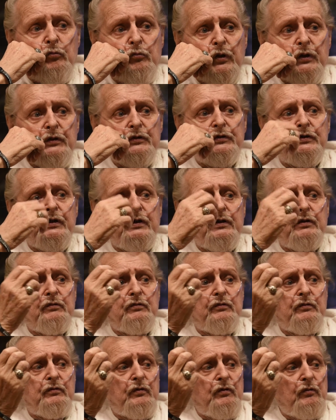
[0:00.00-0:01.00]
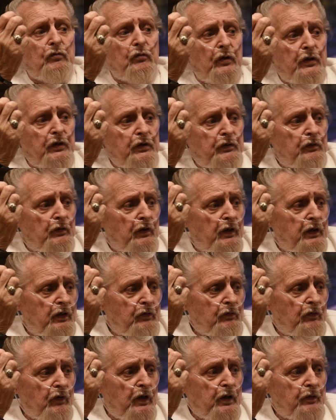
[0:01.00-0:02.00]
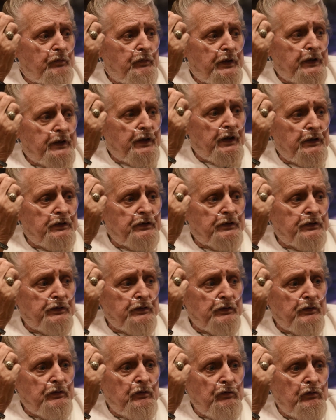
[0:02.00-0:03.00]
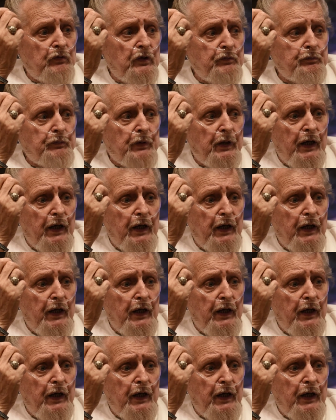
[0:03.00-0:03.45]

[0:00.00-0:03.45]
but see, we do anyway because we